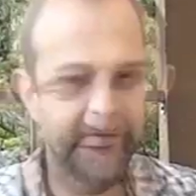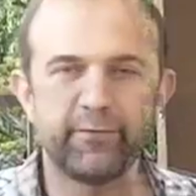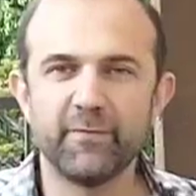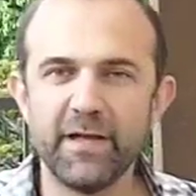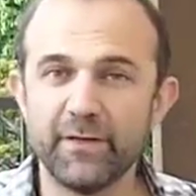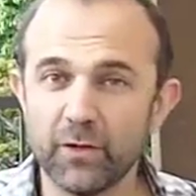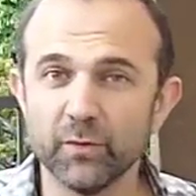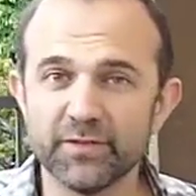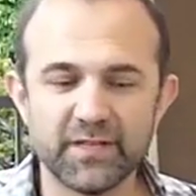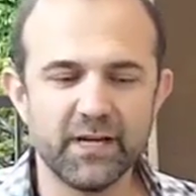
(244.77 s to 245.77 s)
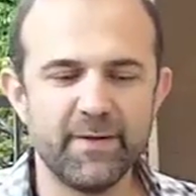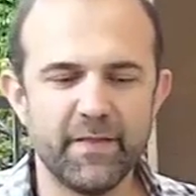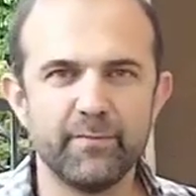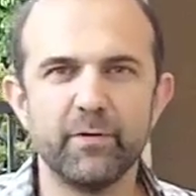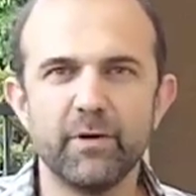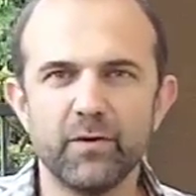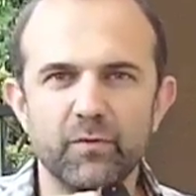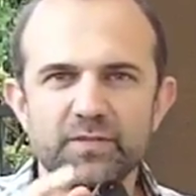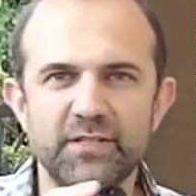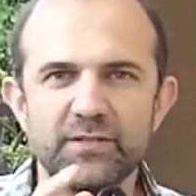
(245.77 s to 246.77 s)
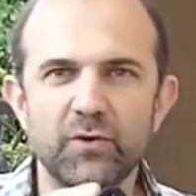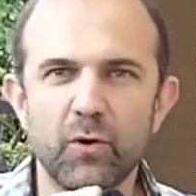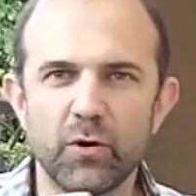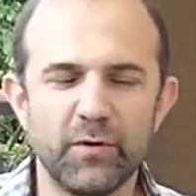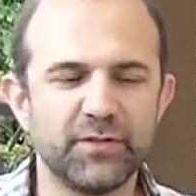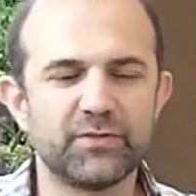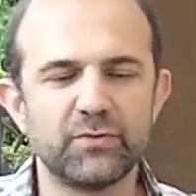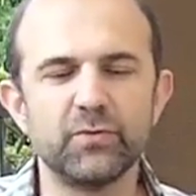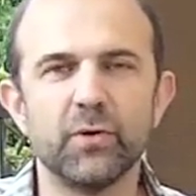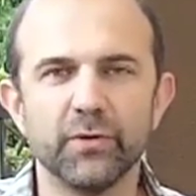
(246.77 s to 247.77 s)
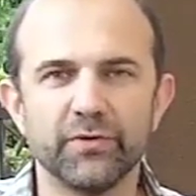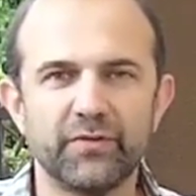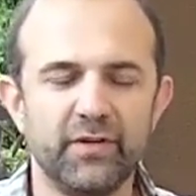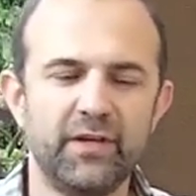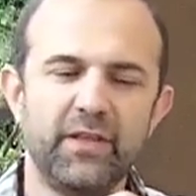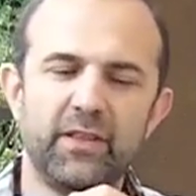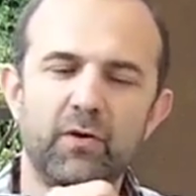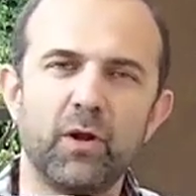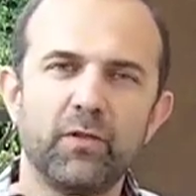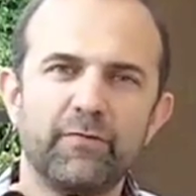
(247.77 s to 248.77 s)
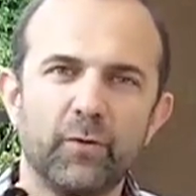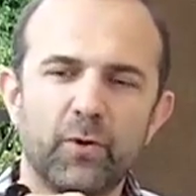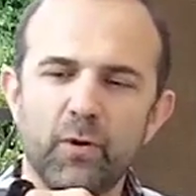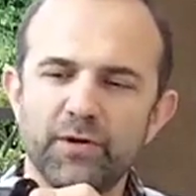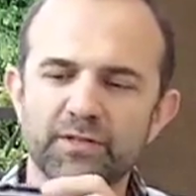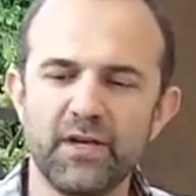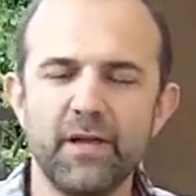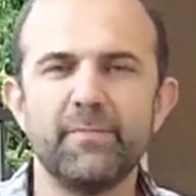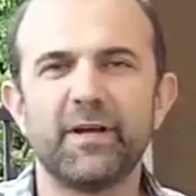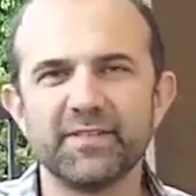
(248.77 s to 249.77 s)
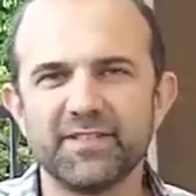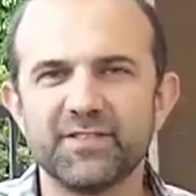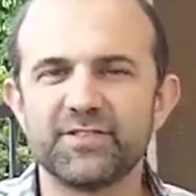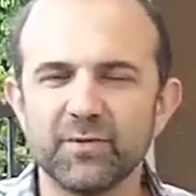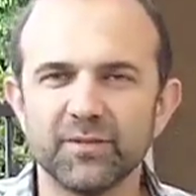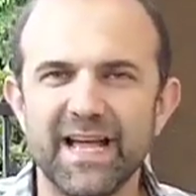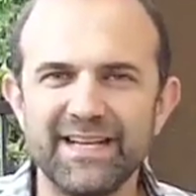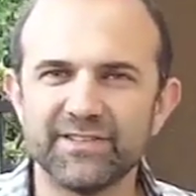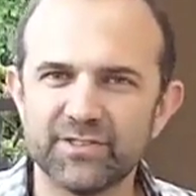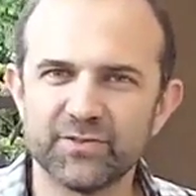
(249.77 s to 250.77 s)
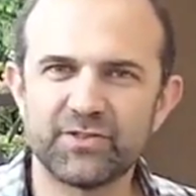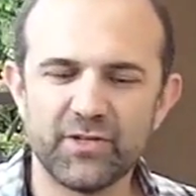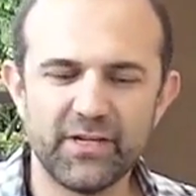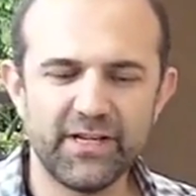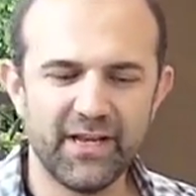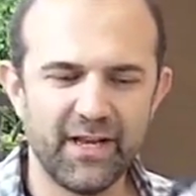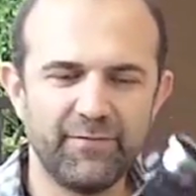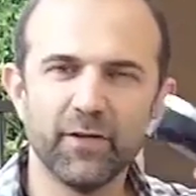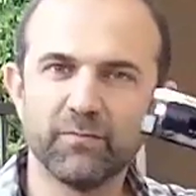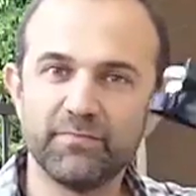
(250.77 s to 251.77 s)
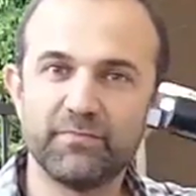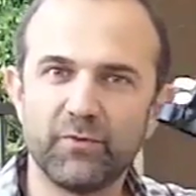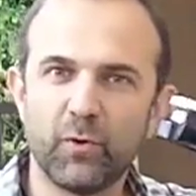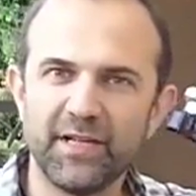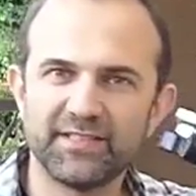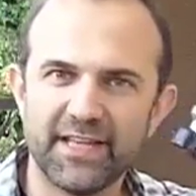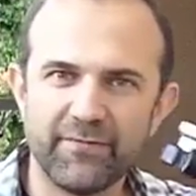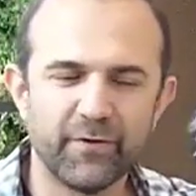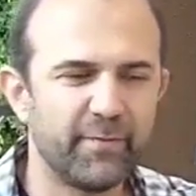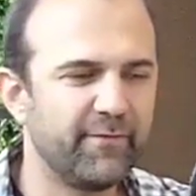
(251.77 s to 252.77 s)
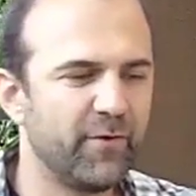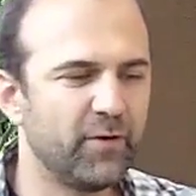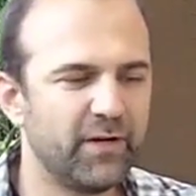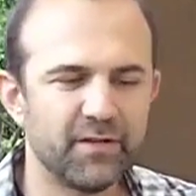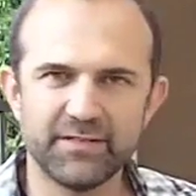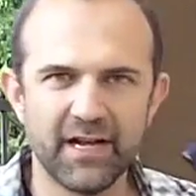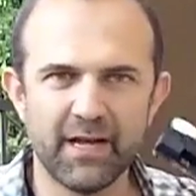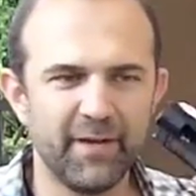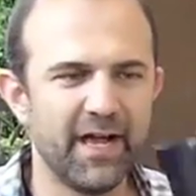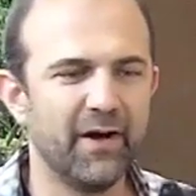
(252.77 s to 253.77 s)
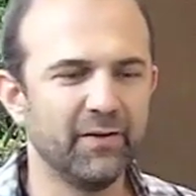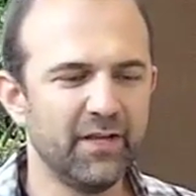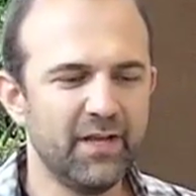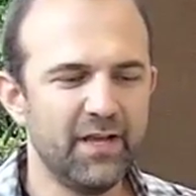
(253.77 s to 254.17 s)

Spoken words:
But for me, the coolest thing about the Bubo was these 1/4-inch screw holes that are on all the 4 corners. Because this is so light and so sturdy, and I feel quite safe with my phone in here, it's not coming out.